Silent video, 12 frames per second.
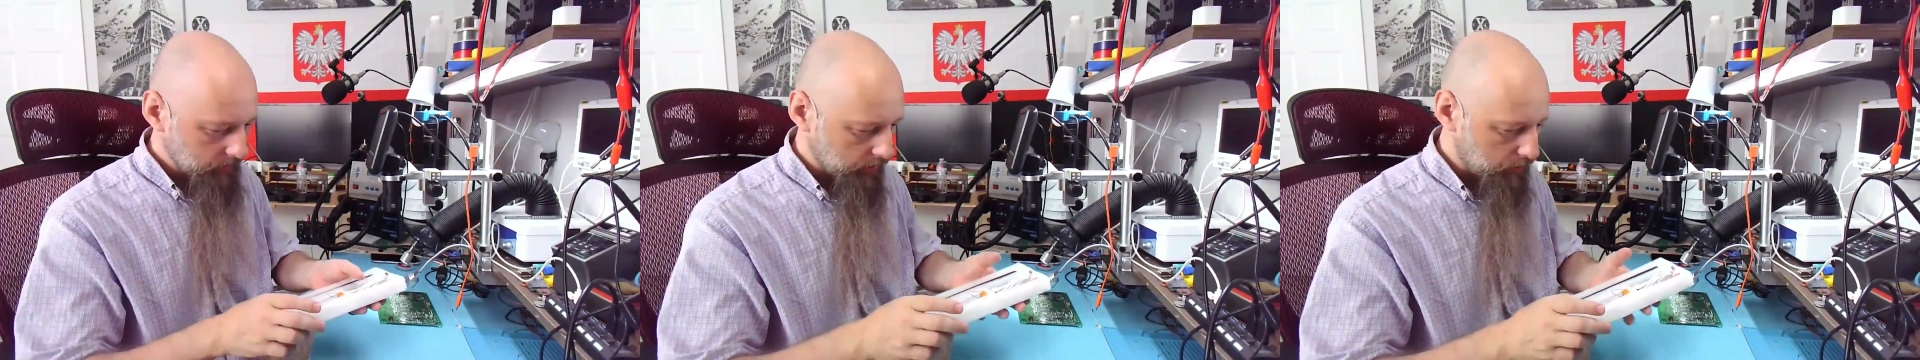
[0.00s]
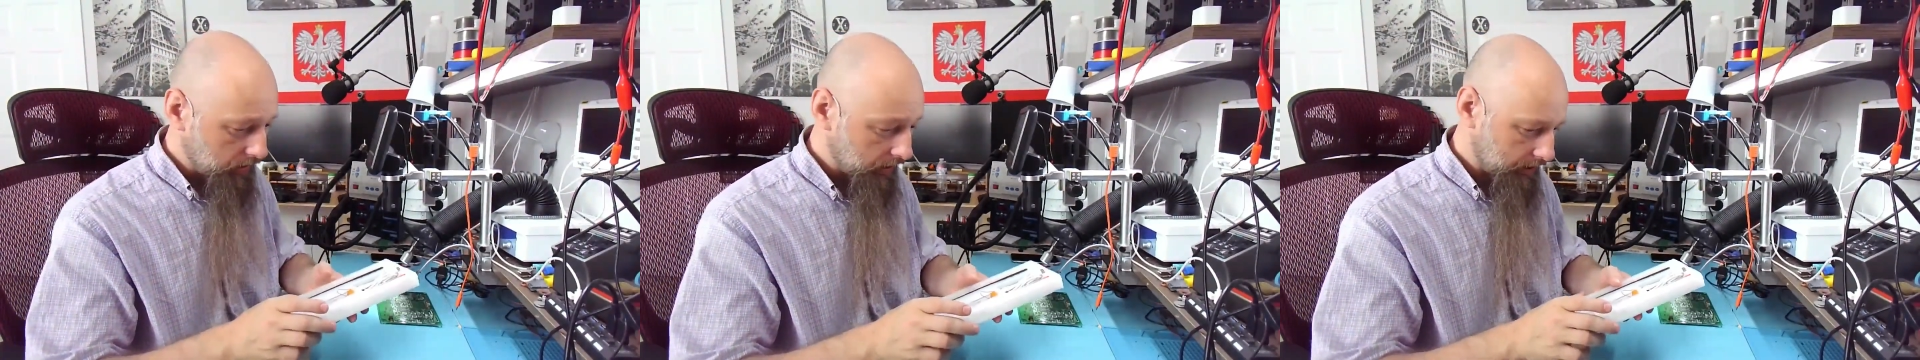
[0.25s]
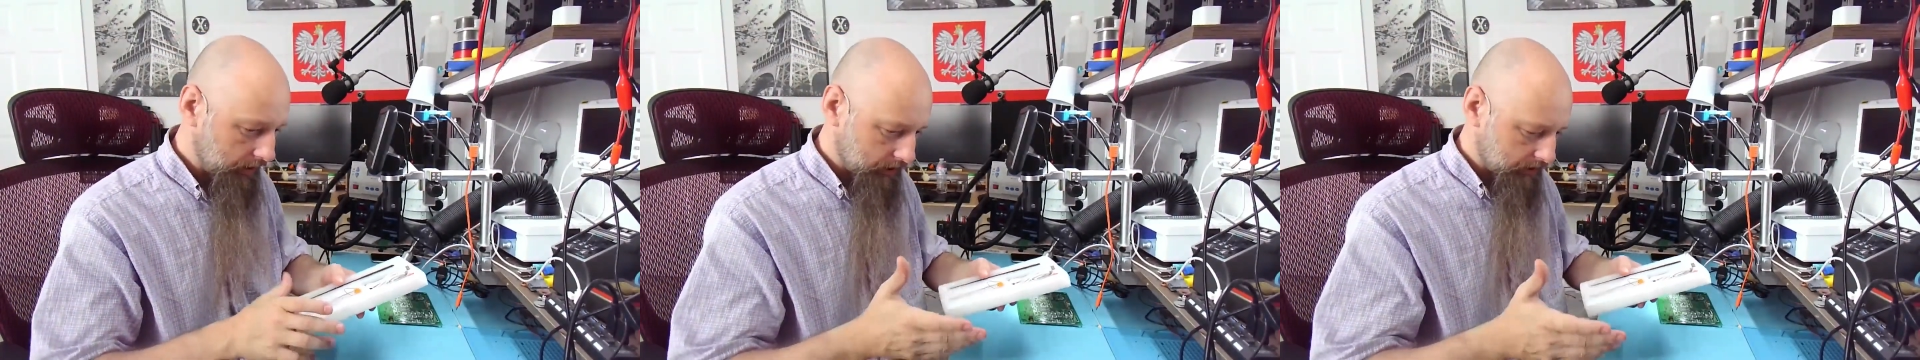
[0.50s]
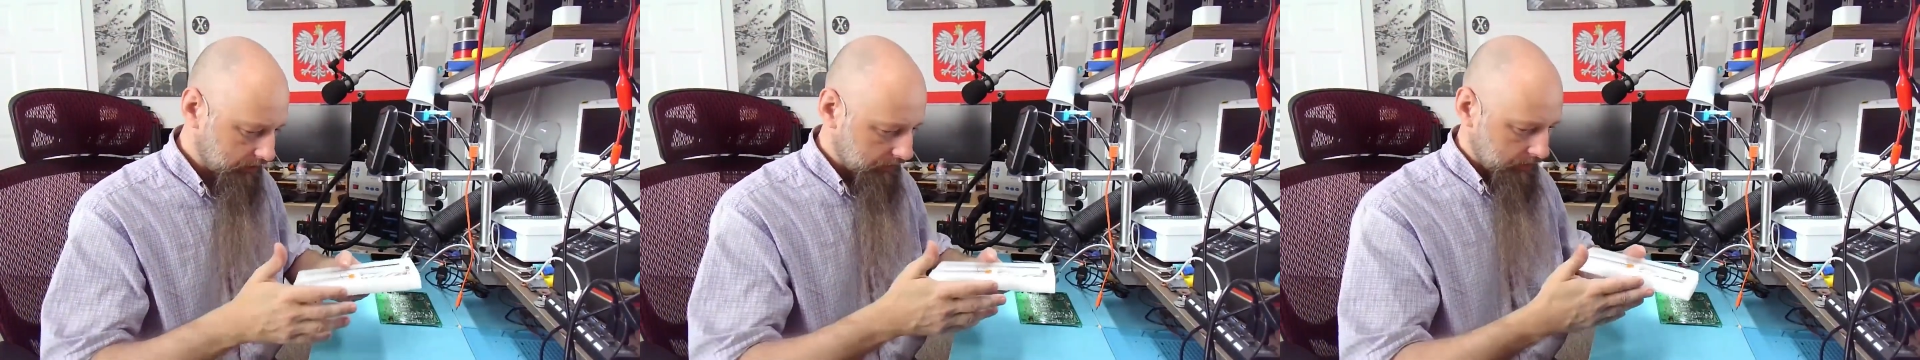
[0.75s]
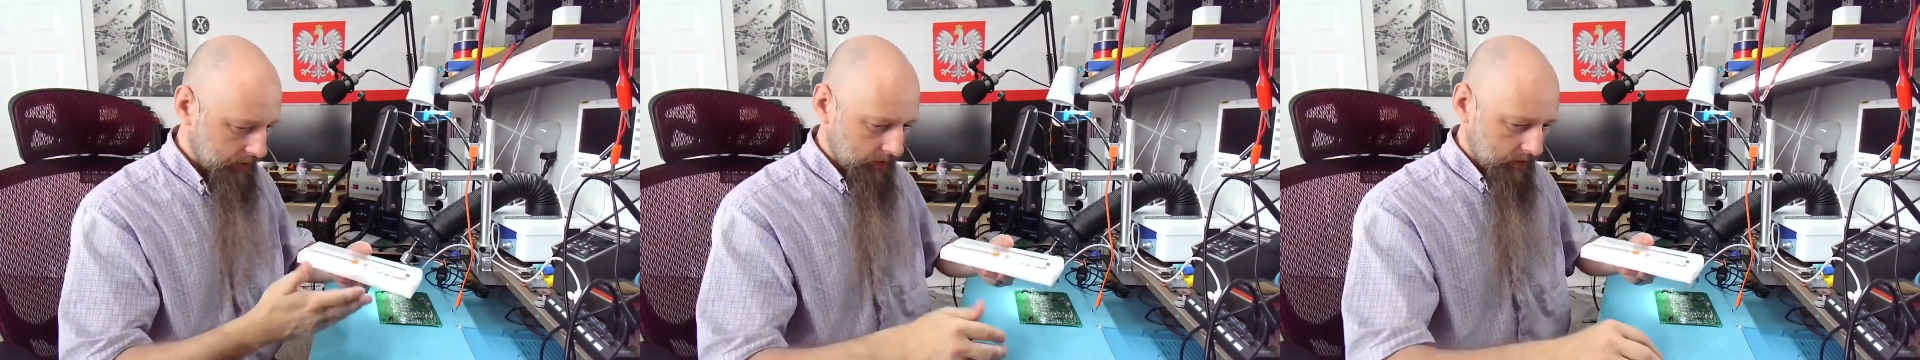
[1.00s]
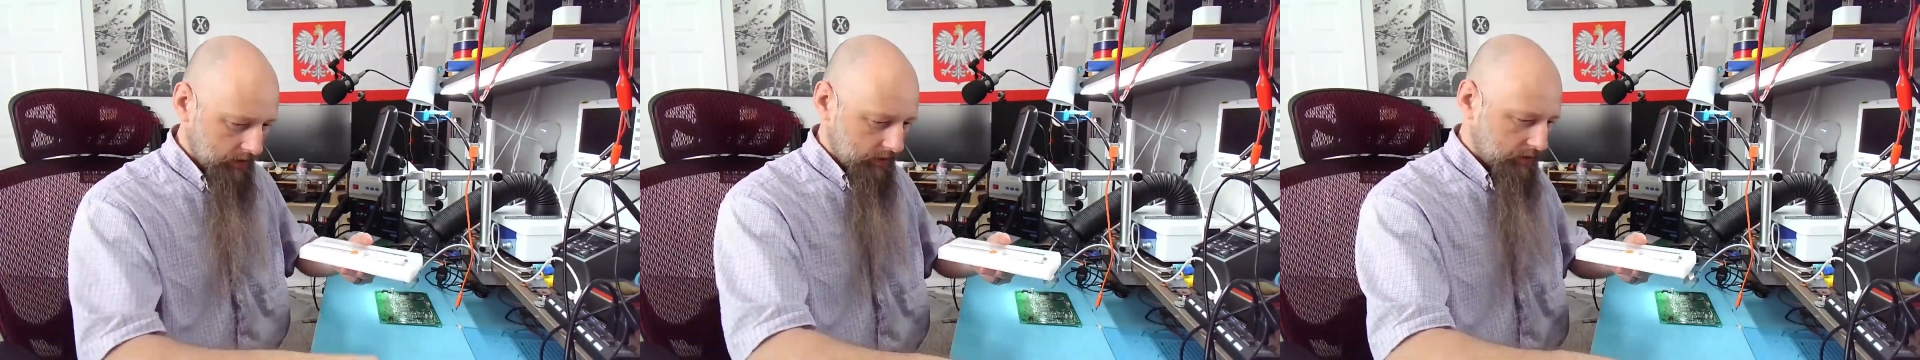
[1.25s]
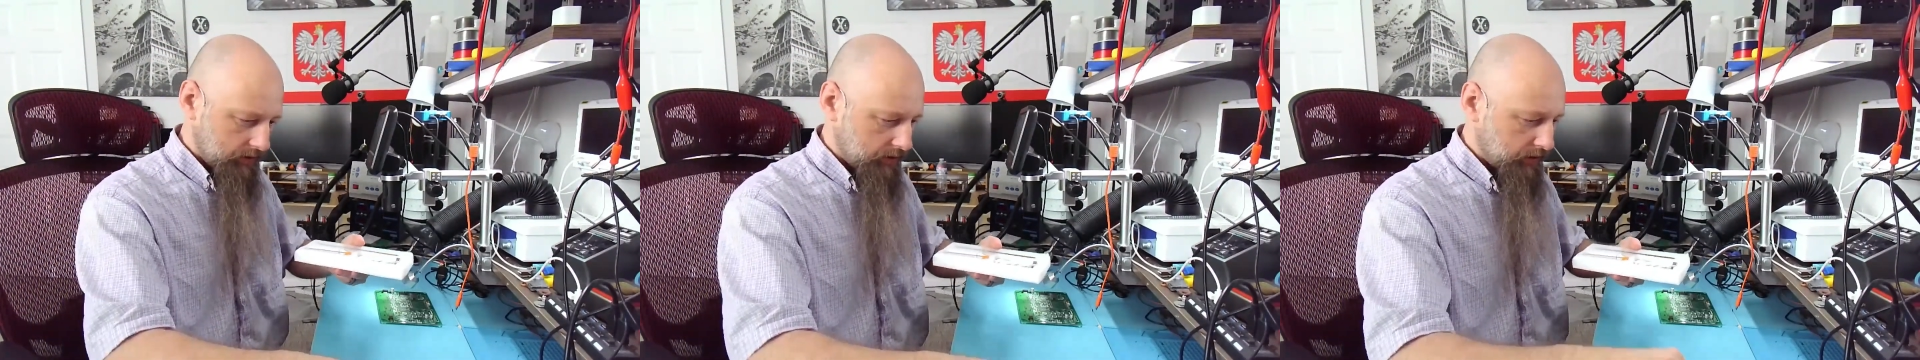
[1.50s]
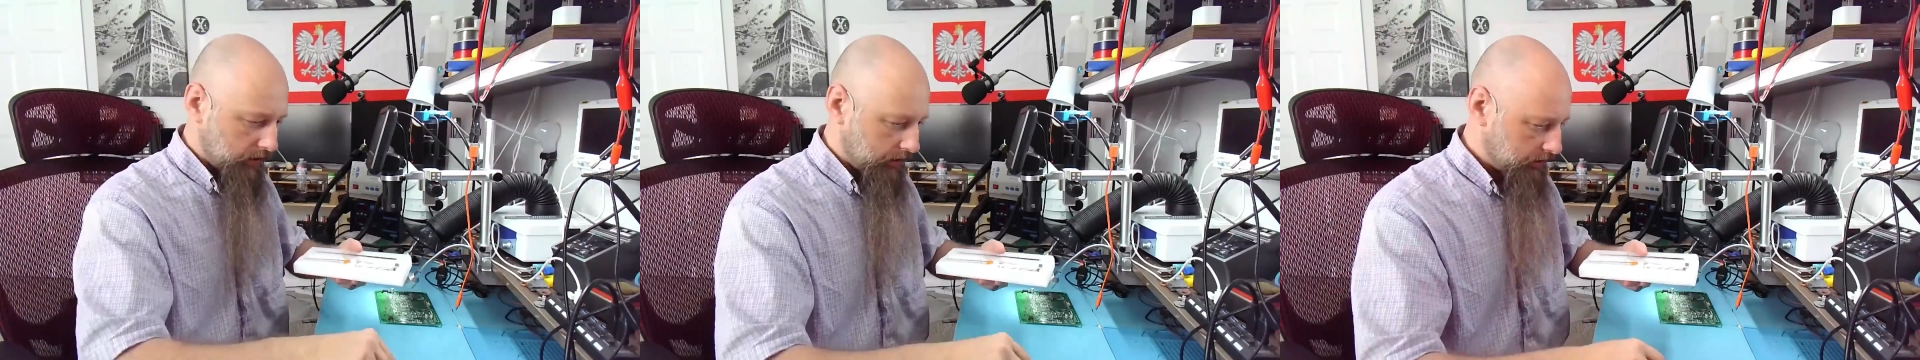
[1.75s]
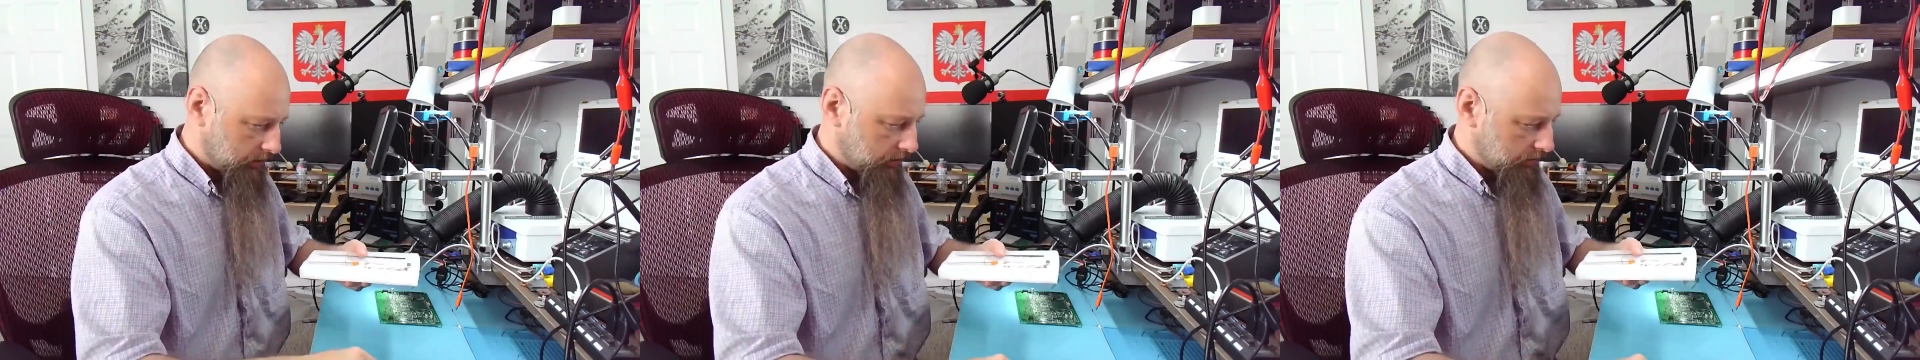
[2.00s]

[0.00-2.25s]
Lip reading: Well, I guess it's neat.